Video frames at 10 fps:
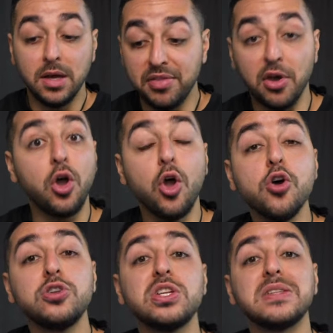The
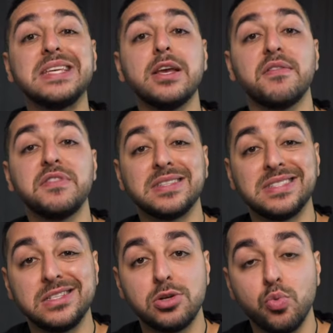urgency of this
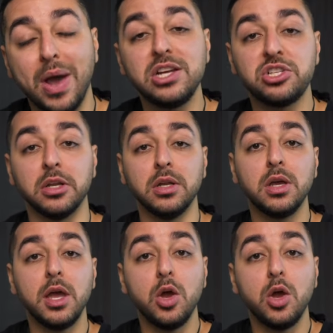situation